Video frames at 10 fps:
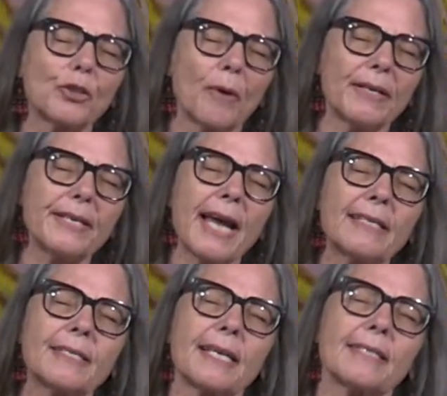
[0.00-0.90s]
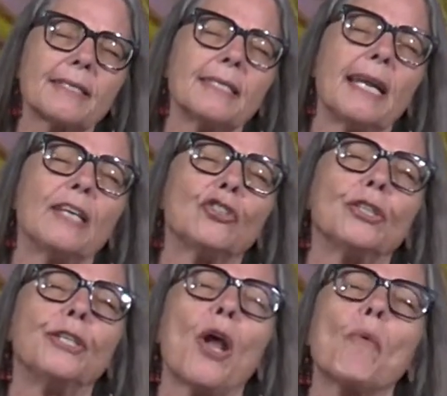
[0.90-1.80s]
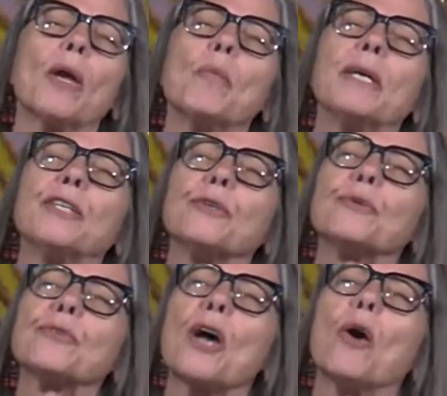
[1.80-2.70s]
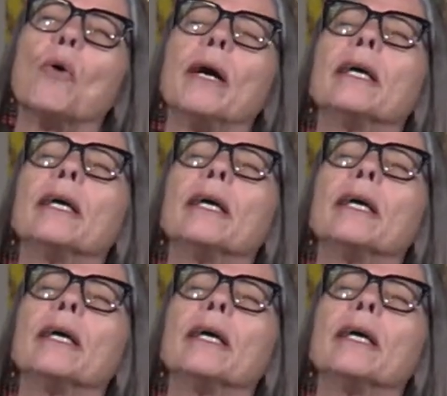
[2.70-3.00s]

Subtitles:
to our next destination, knowing we do so